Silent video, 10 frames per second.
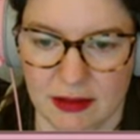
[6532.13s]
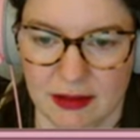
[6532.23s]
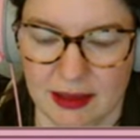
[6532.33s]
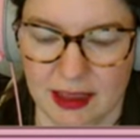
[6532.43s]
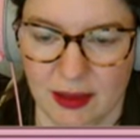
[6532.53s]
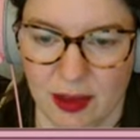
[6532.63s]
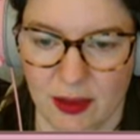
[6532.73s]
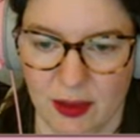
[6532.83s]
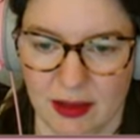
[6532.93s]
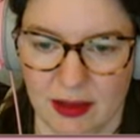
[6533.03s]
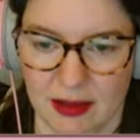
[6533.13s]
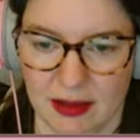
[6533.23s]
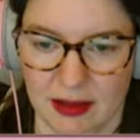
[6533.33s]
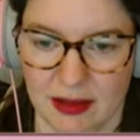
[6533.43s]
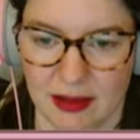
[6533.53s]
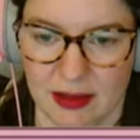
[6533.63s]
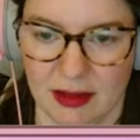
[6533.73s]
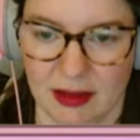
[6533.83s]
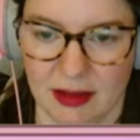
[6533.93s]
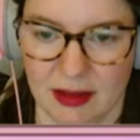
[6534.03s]
Is that the white one?
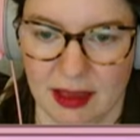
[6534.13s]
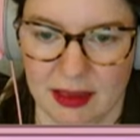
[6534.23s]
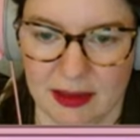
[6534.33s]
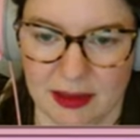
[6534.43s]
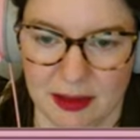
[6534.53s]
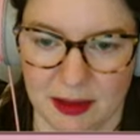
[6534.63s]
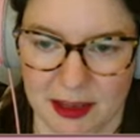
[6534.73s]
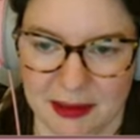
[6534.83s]
Yes. Okay.